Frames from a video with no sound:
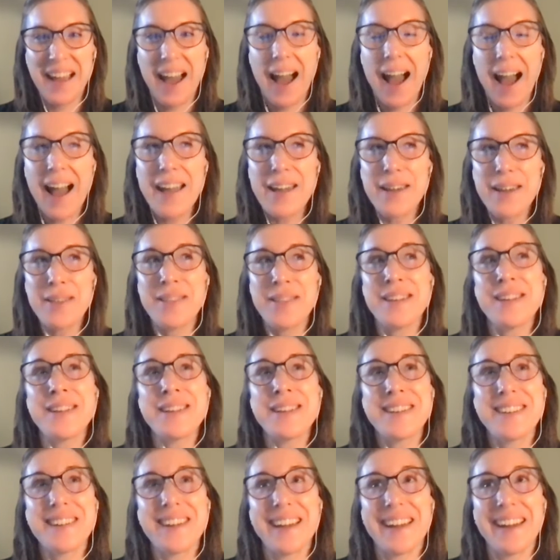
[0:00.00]
I
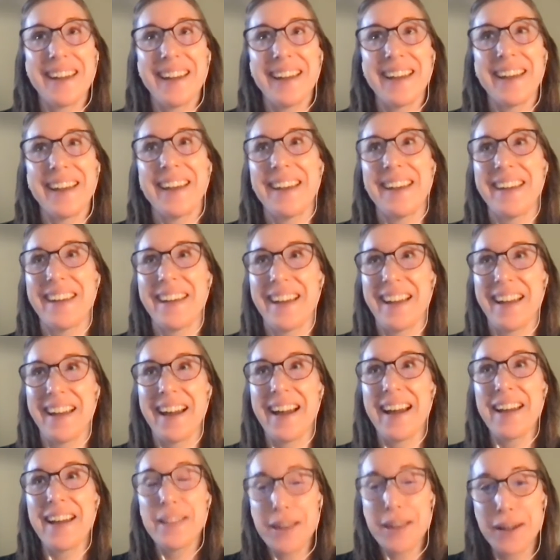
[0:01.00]
think
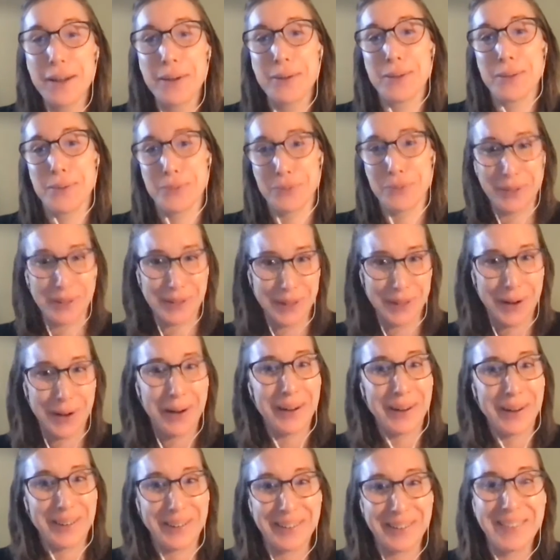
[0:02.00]
it was really
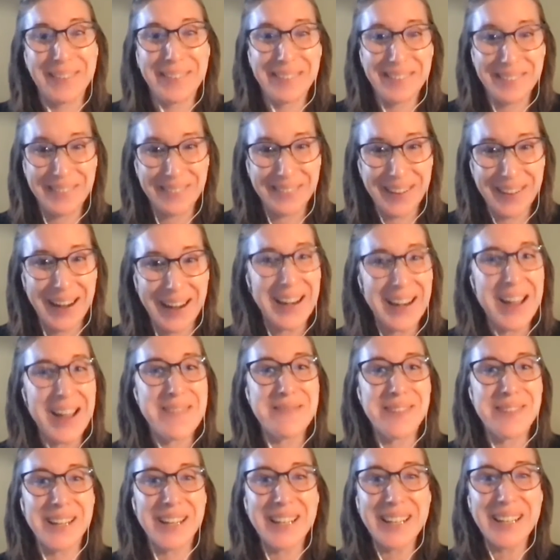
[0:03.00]
hard, right? I
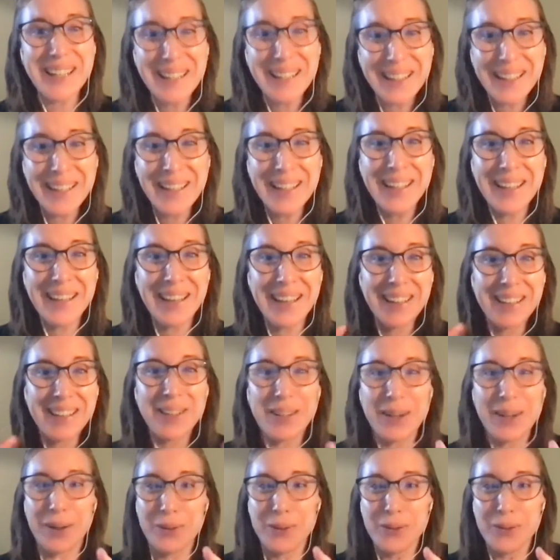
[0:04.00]
mean,
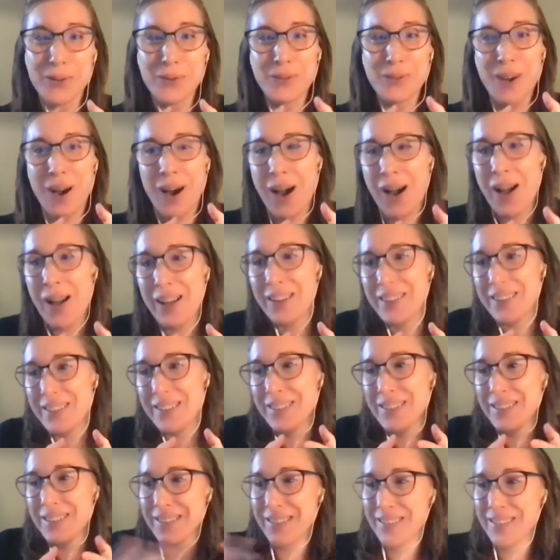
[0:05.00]
you've
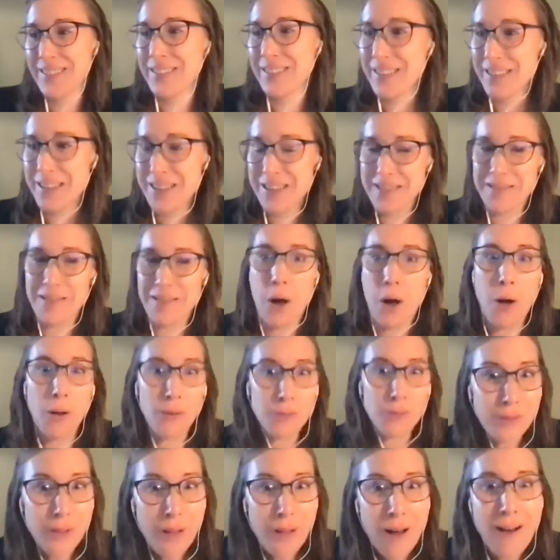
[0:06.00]
gone a
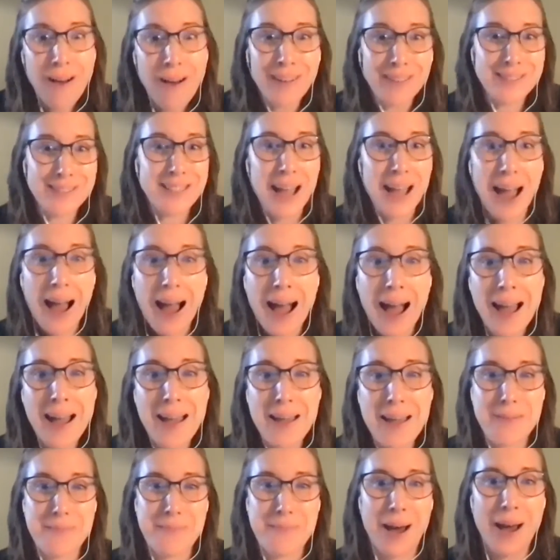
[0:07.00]
long
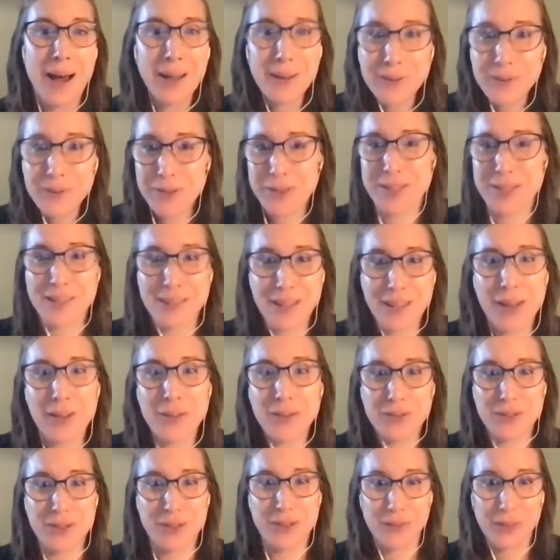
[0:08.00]
time, hundreds and
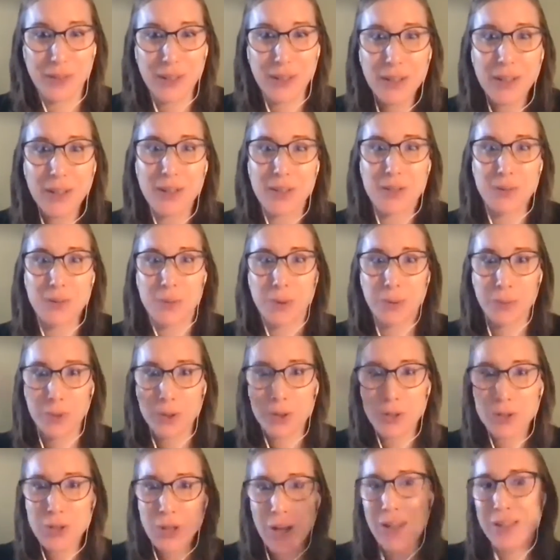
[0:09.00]
hundreds of years, where we're
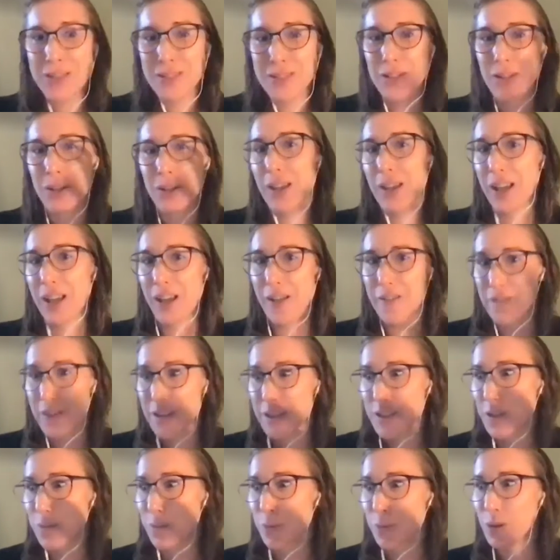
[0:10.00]
just looking at
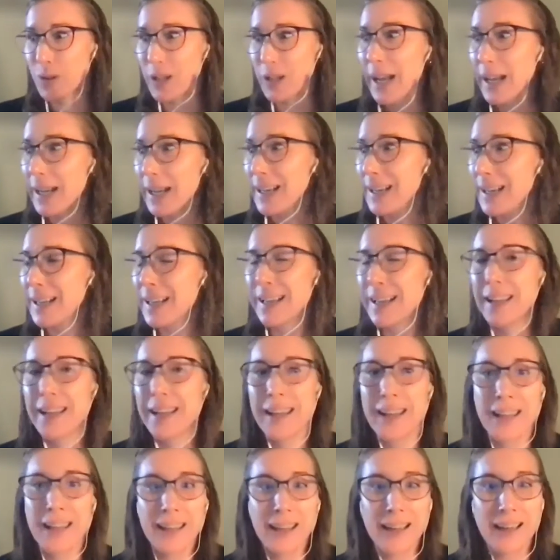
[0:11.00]
visible light.
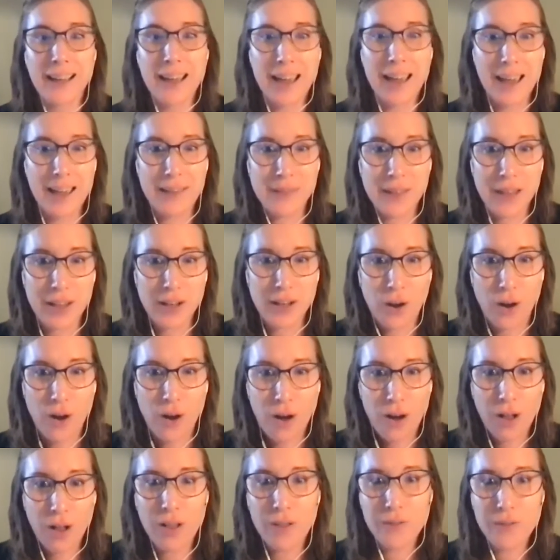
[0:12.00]
Mm-hmm. And then
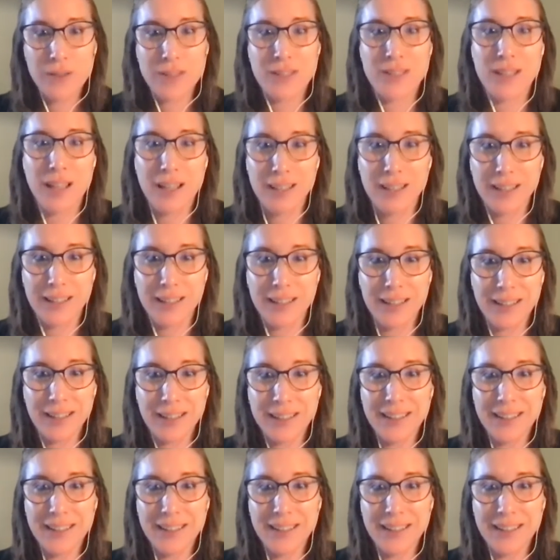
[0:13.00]
all of a sudden,